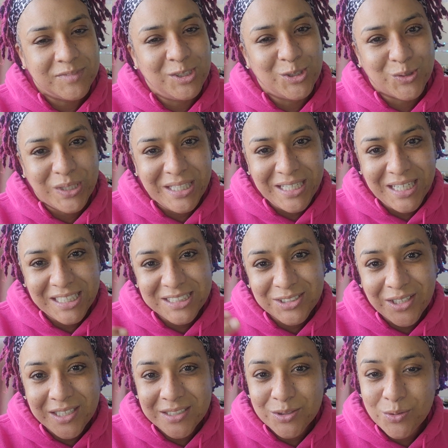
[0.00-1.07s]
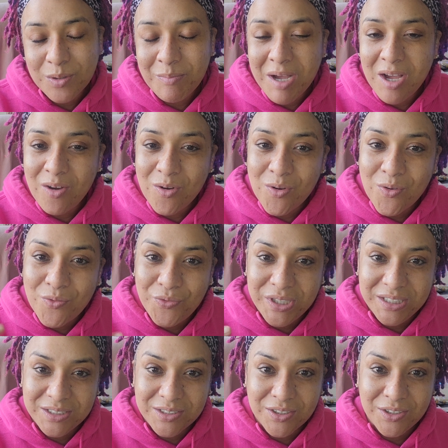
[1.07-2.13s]
So and then I started doing my own
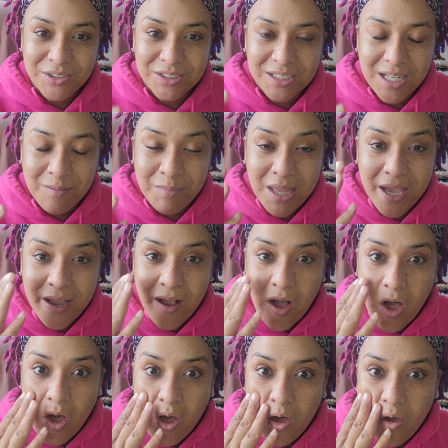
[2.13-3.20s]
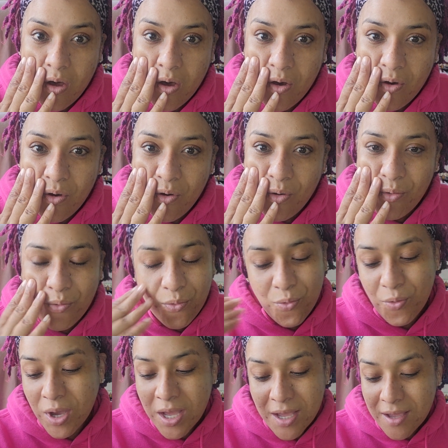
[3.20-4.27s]
research and I'm like,
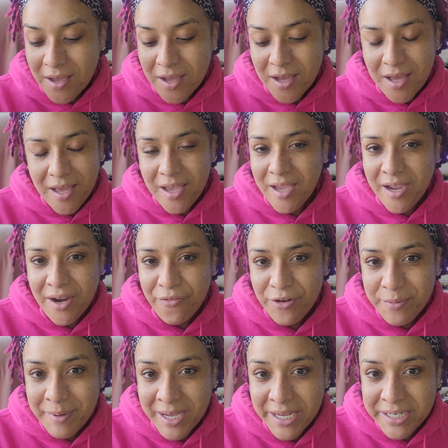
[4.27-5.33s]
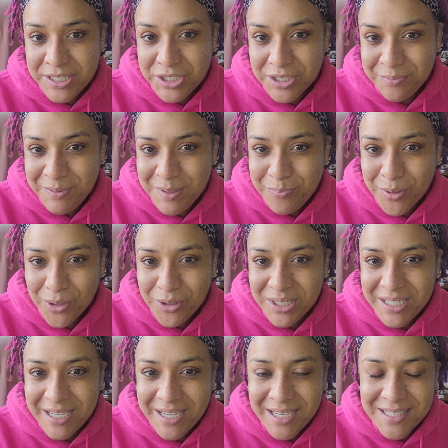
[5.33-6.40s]
oh, everybody should be
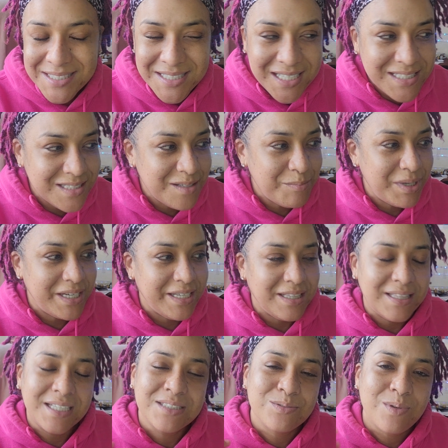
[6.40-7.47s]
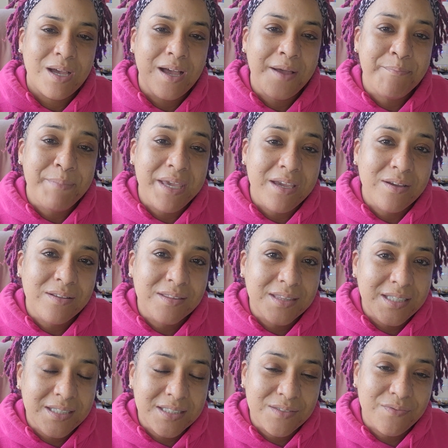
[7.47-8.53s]
burning ancestor money. That's why I make
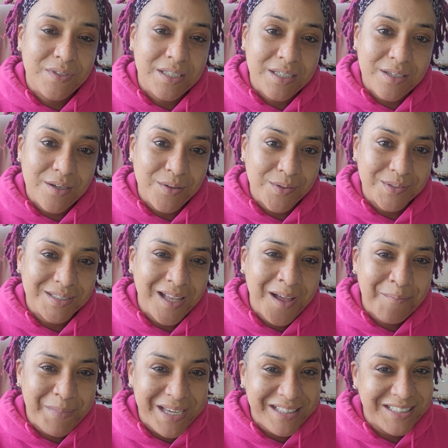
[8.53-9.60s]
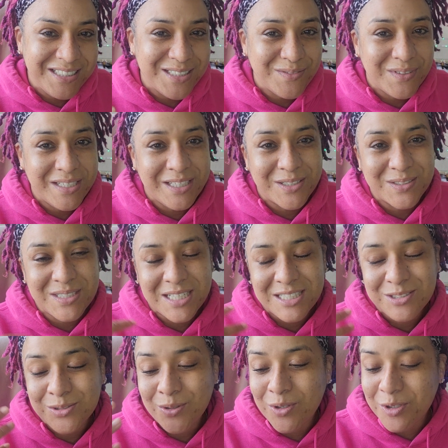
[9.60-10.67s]
these videos. I make these videos and I
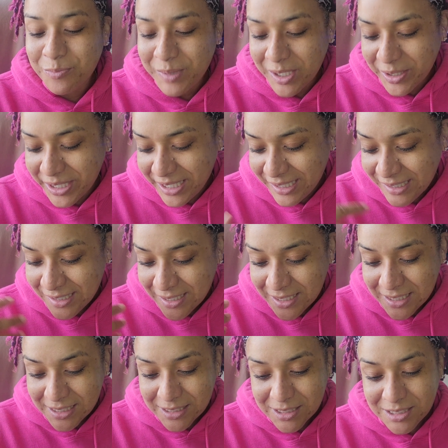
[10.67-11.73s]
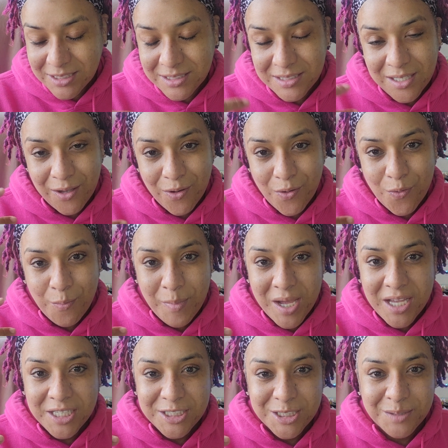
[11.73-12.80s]
talk about it so
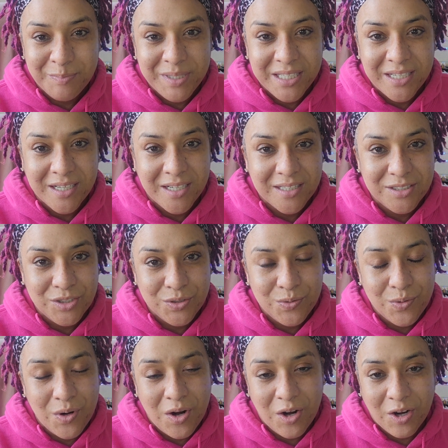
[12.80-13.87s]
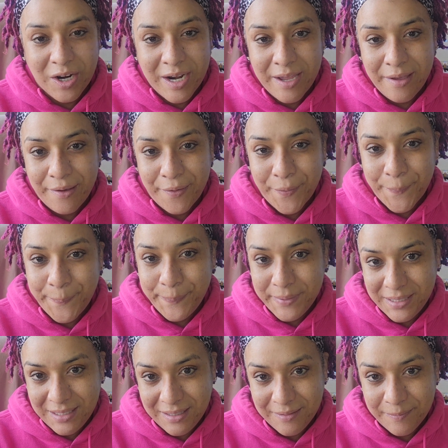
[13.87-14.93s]
much because you are
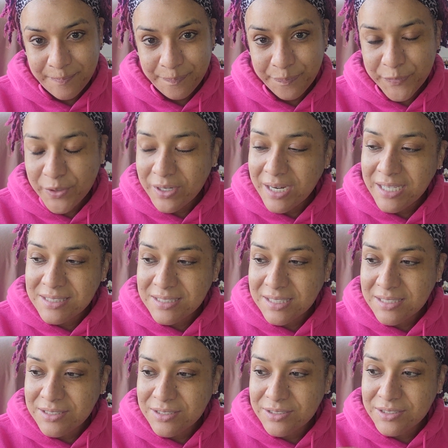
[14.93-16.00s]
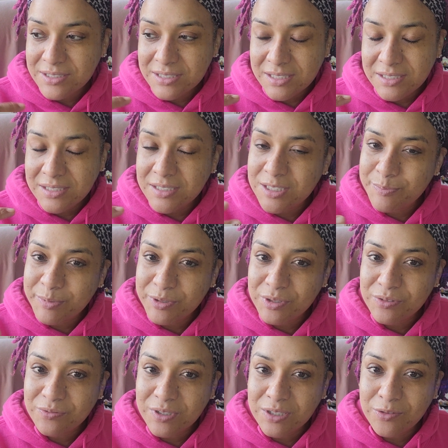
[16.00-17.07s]
helping your ancestors in the
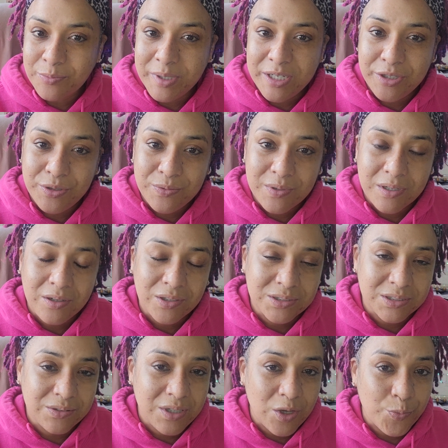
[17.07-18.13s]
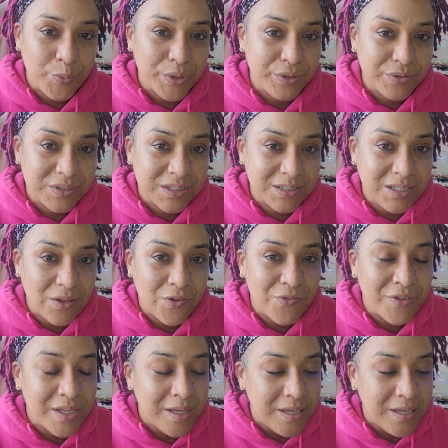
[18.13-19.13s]
spirit realm and you are also helping yourself